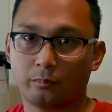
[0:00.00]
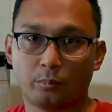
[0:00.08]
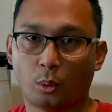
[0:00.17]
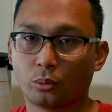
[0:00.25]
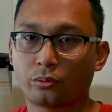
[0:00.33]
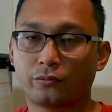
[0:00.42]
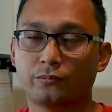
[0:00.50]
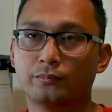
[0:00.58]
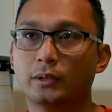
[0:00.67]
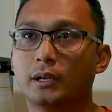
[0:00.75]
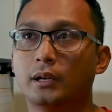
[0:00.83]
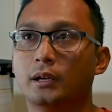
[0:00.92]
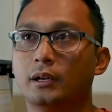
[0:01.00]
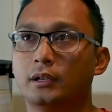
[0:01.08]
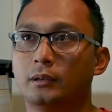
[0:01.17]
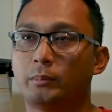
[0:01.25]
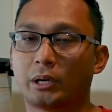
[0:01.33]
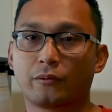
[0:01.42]
Both
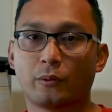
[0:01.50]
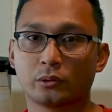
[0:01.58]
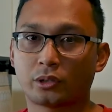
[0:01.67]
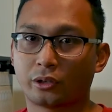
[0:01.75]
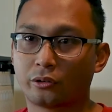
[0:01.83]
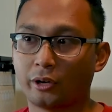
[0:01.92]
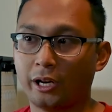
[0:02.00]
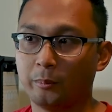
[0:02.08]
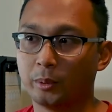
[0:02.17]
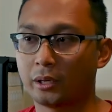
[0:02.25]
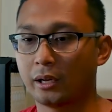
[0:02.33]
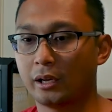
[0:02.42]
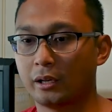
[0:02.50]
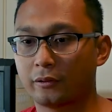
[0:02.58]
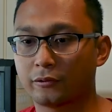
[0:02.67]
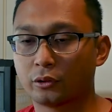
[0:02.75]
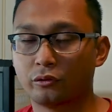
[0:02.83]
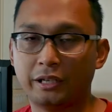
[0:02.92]
microphones are great, but
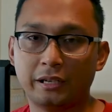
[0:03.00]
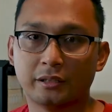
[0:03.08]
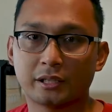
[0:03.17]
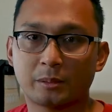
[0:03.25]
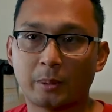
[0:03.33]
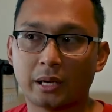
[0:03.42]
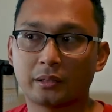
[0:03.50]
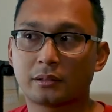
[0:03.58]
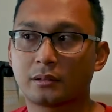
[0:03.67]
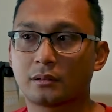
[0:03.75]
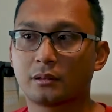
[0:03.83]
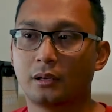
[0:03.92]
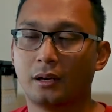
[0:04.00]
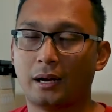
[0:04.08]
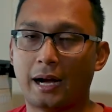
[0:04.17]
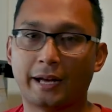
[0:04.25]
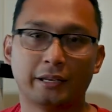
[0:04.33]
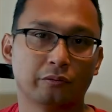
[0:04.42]
after reading the specs,
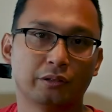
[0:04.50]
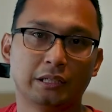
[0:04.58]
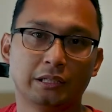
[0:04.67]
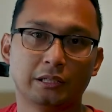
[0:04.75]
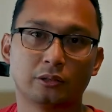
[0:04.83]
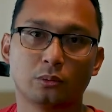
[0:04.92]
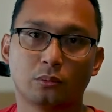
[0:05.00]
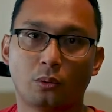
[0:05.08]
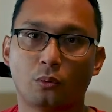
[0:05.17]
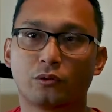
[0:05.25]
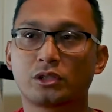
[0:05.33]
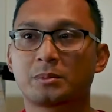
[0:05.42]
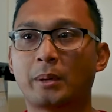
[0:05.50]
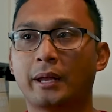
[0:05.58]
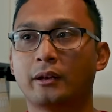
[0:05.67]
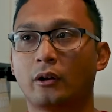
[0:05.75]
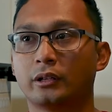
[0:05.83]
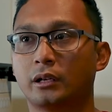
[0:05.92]
I didn't really need to
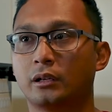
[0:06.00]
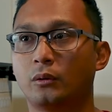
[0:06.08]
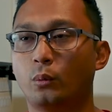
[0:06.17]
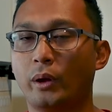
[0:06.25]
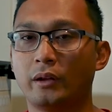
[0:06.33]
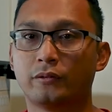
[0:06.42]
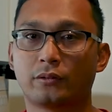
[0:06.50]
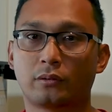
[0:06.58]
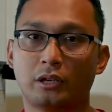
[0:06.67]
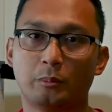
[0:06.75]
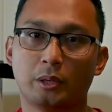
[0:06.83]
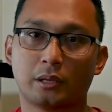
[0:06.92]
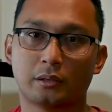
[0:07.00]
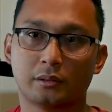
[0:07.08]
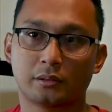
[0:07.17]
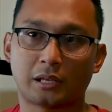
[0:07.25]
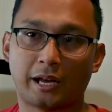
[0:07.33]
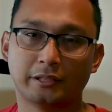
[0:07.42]
overspend on the Wave 3
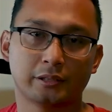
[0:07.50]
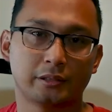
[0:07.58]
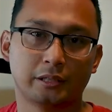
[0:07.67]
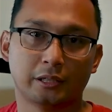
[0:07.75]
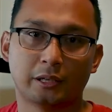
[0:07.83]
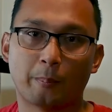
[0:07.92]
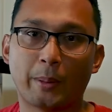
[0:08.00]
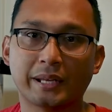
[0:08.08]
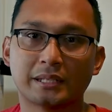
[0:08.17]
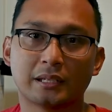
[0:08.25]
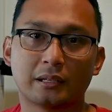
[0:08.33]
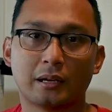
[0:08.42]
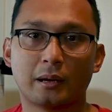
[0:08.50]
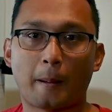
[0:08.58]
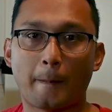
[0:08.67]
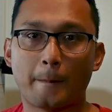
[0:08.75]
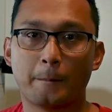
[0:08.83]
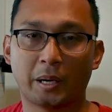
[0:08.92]
because I just needed a basic
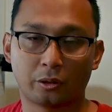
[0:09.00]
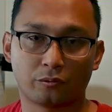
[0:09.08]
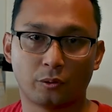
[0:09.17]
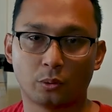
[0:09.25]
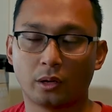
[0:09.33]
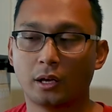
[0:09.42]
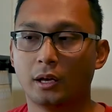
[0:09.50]
microphone.